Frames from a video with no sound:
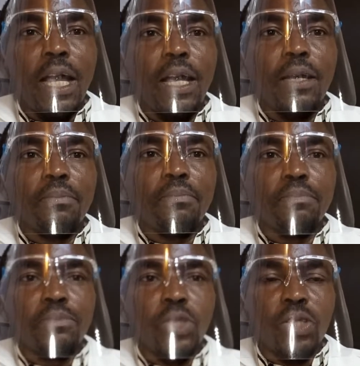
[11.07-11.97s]

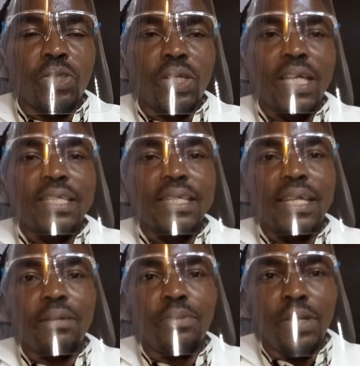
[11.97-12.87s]
I'm Dr.
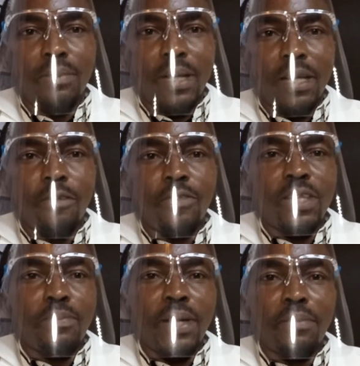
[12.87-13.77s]
Kingsley Abhulimen of
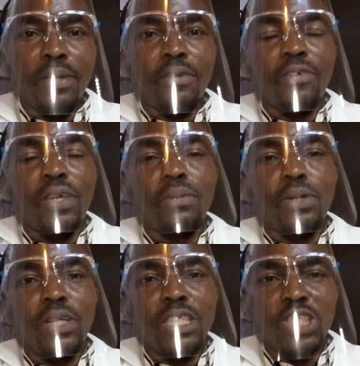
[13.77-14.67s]
the Department of
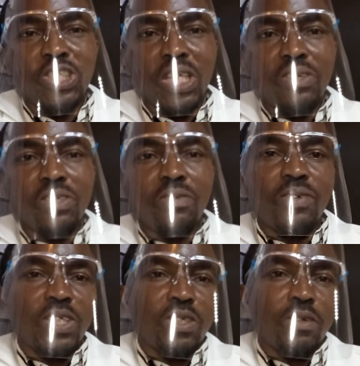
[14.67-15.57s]
Chemical Engineering,
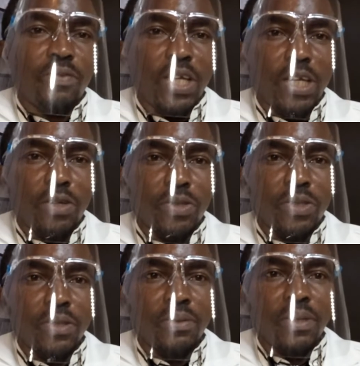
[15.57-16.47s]
University of
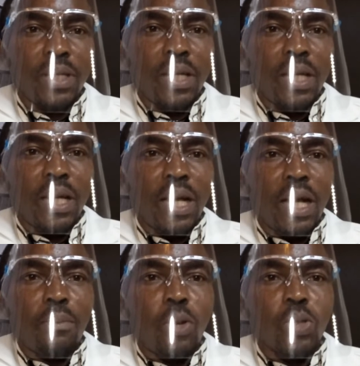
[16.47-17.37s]
Lagos.
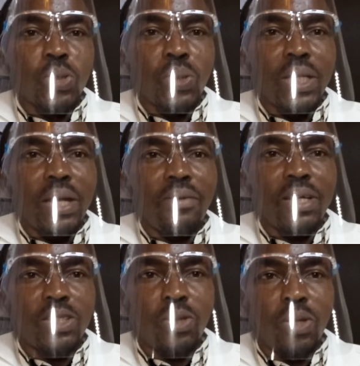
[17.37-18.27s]
I'm also a
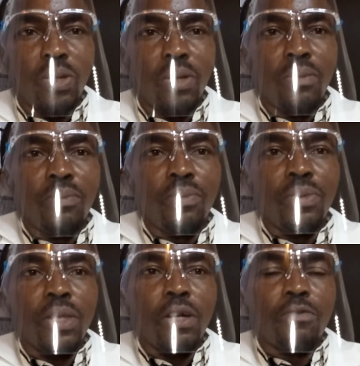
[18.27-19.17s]
Director
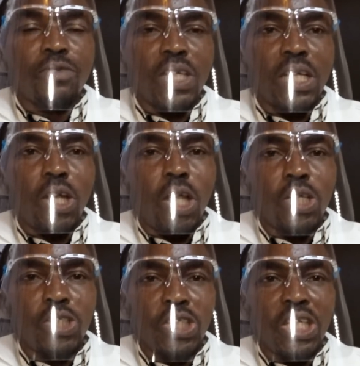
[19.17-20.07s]
of
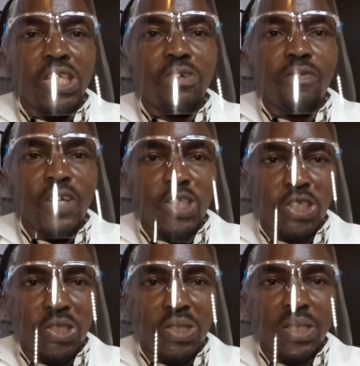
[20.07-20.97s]
Technology and
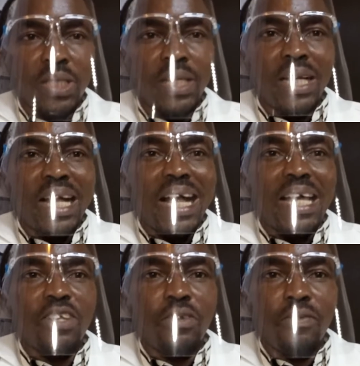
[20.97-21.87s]
Innovation
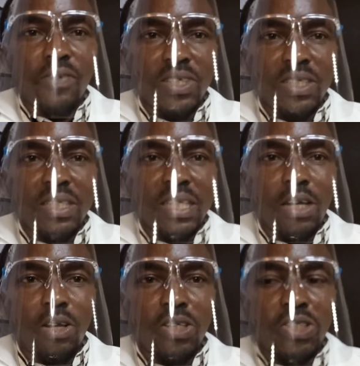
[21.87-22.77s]
at the University
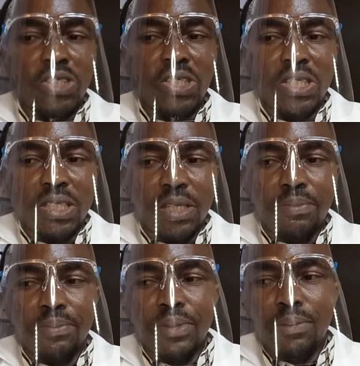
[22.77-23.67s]
Technology
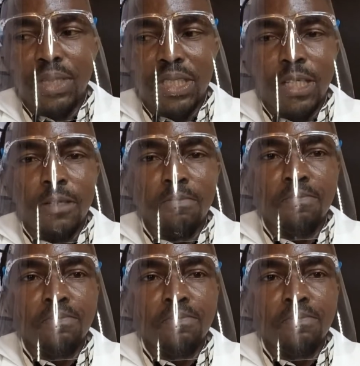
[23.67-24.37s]
System Limited.